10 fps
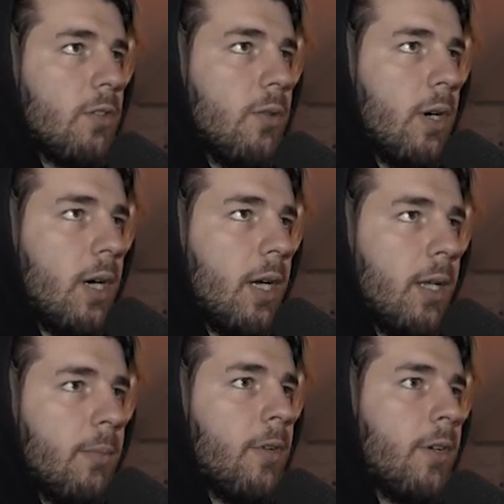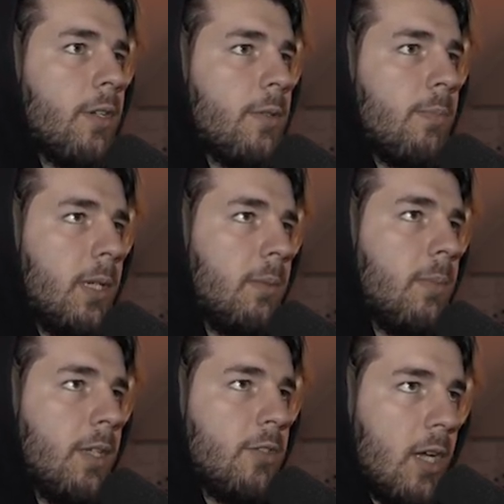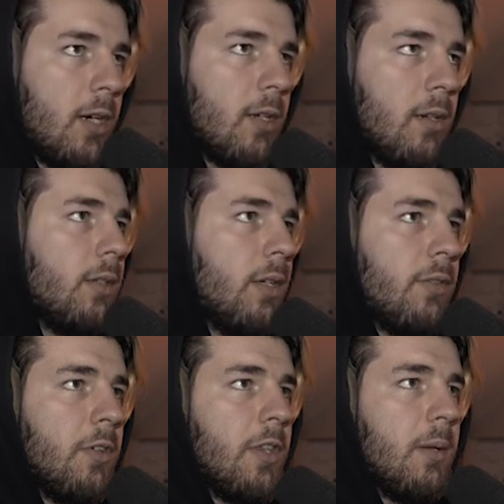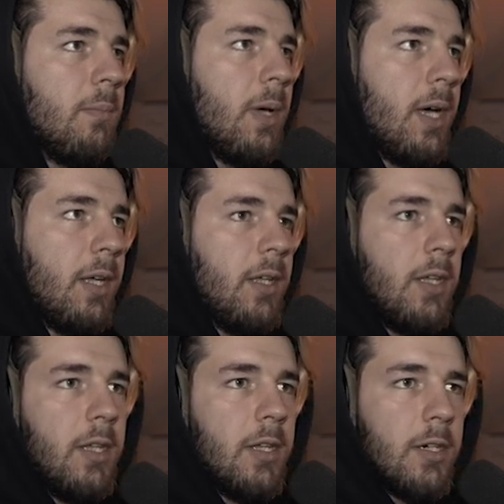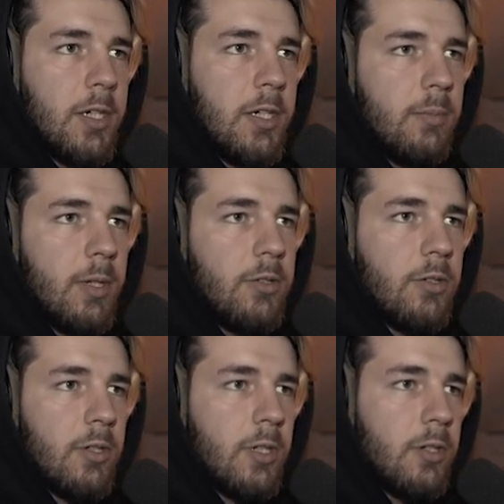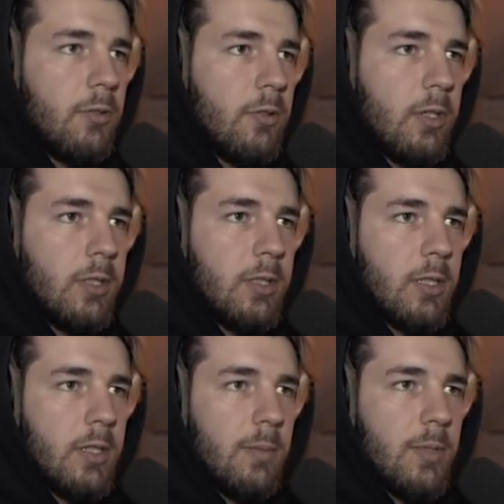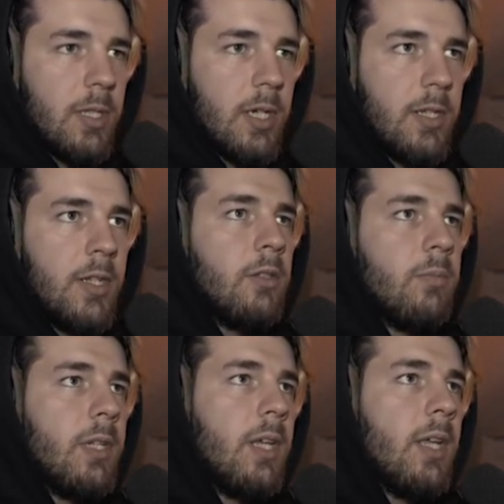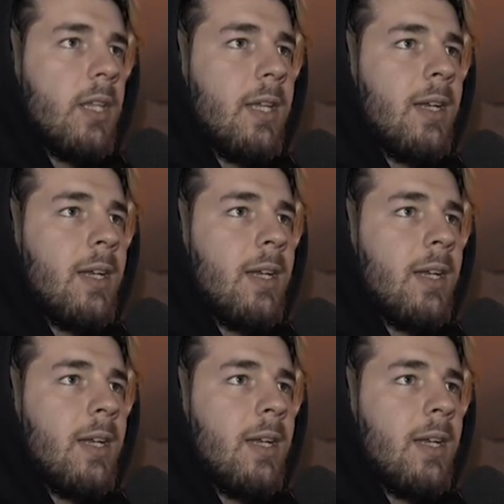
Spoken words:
So I am gonna split by channel, get everything back here, make sure they're all the same size, duplicate it.